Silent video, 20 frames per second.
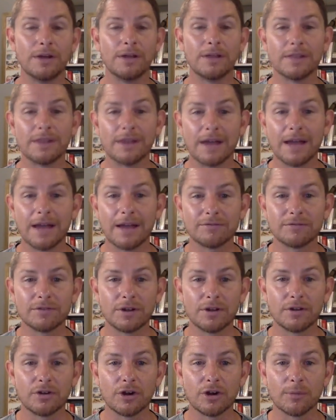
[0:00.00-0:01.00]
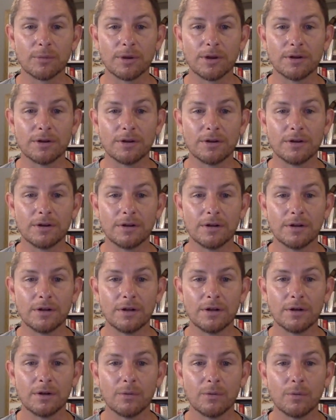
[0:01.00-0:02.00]
that I have to determine.
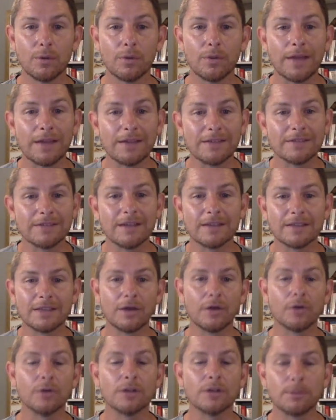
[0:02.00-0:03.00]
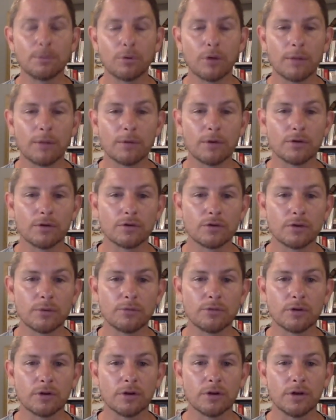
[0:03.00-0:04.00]
Well, that's not the only parameter in
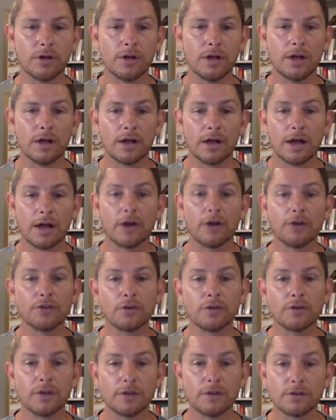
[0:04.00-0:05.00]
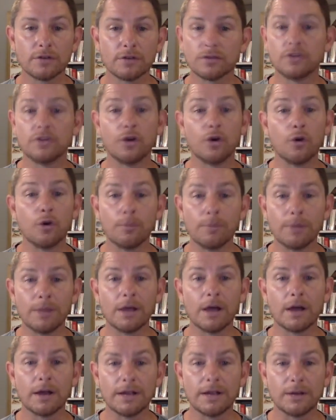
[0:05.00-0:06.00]
scripture. God also tells us don't be
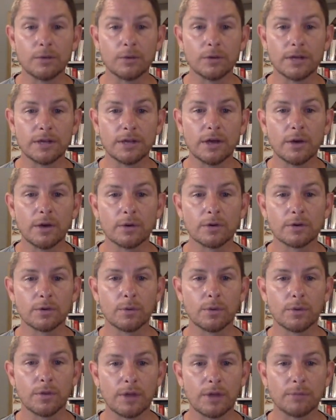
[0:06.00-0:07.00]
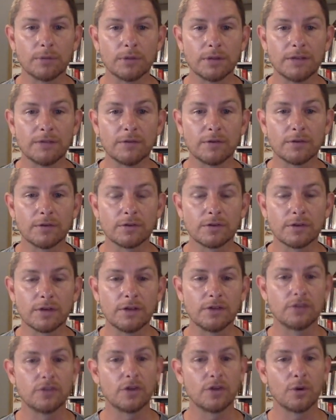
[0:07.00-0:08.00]
unequally yoked with unbelievers.
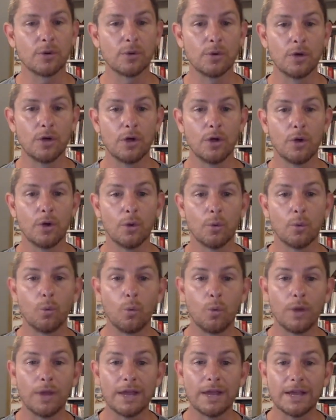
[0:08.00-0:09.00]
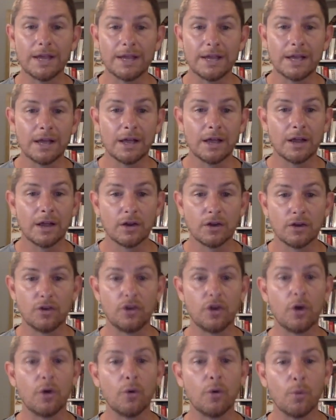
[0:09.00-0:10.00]
And so we
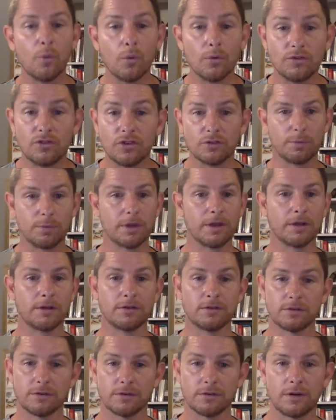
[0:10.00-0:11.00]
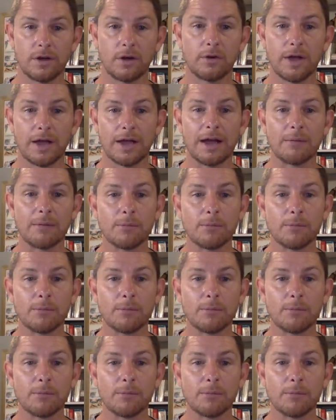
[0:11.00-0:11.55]
don't just because, okay, I'm